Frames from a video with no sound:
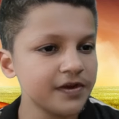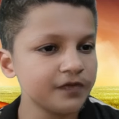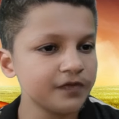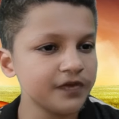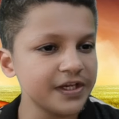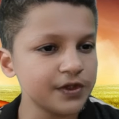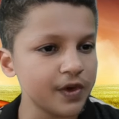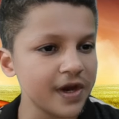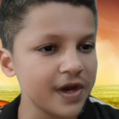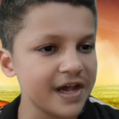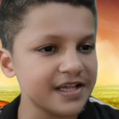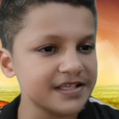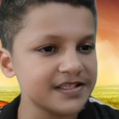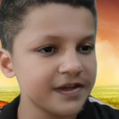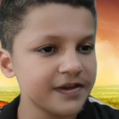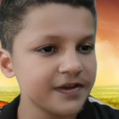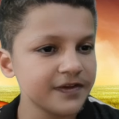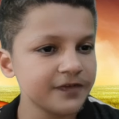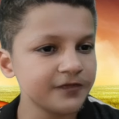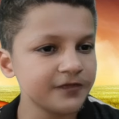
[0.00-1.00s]
which was
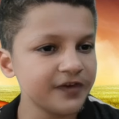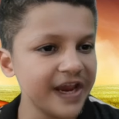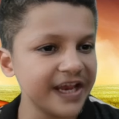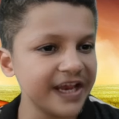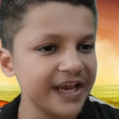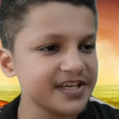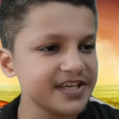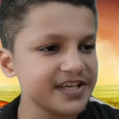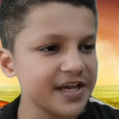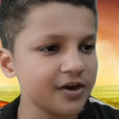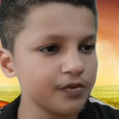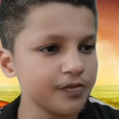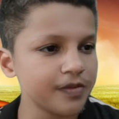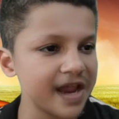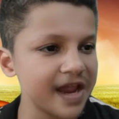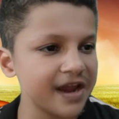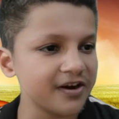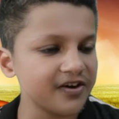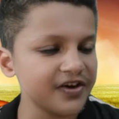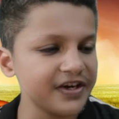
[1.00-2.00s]
weighed down
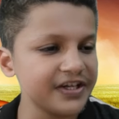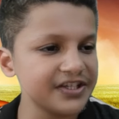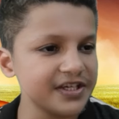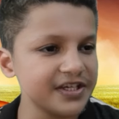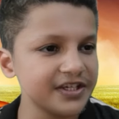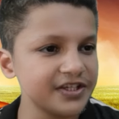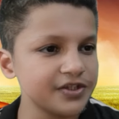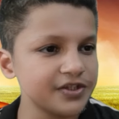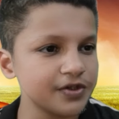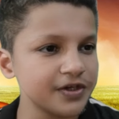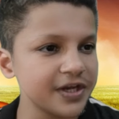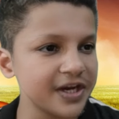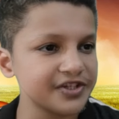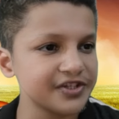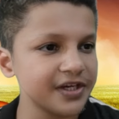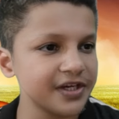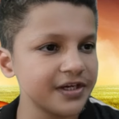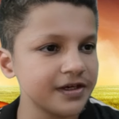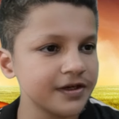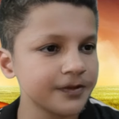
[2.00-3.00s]
by origin
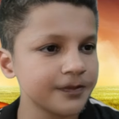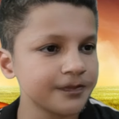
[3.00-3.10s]
introduction